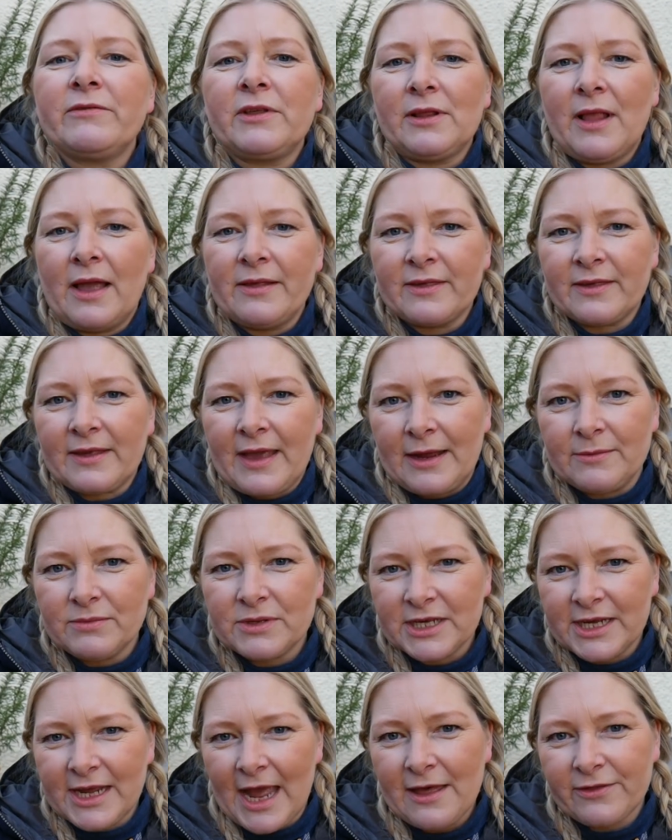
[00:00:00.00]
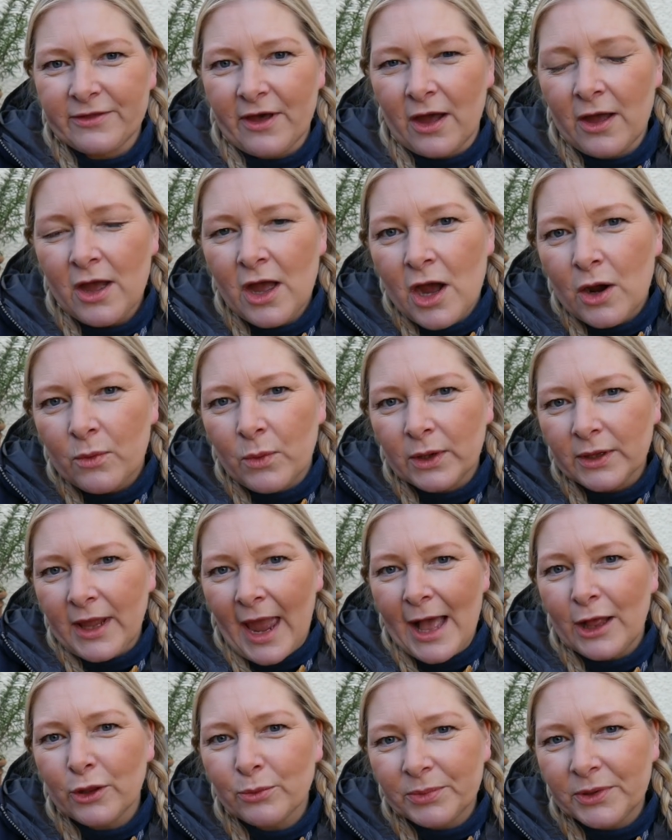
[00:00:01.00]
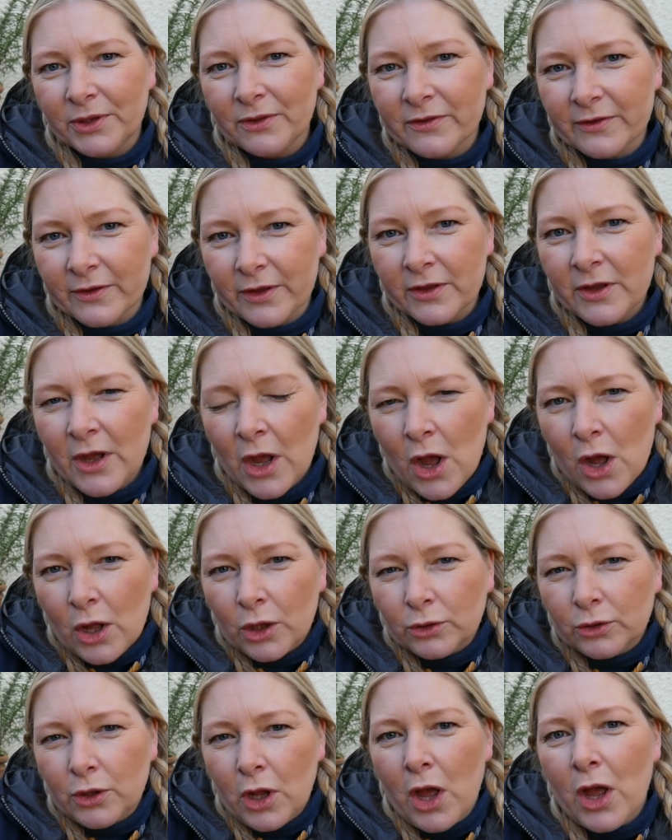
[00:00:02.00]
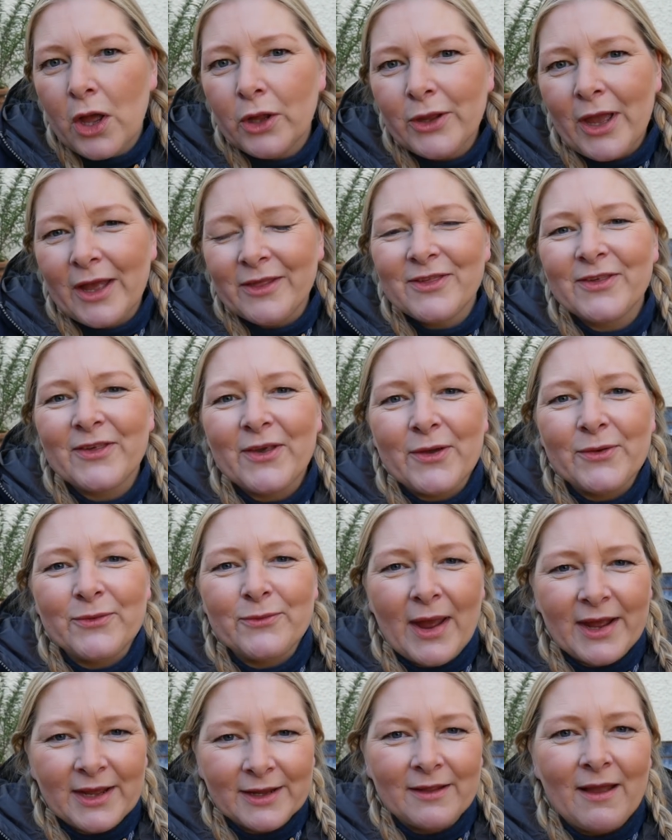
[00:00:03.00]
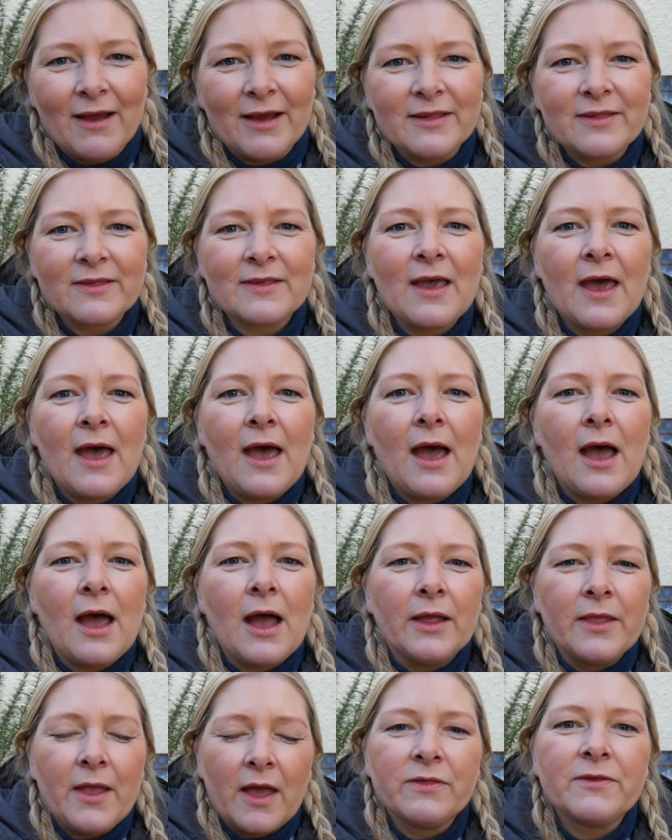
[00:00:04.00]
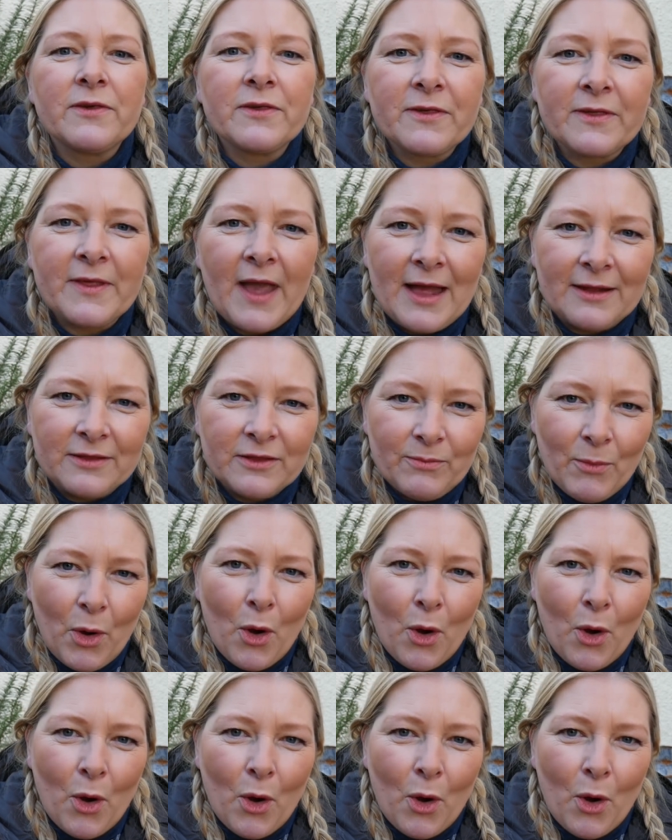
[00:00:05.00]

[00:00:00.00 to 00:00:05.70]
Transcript: of the landscape together will help you to learn and to recognise and understand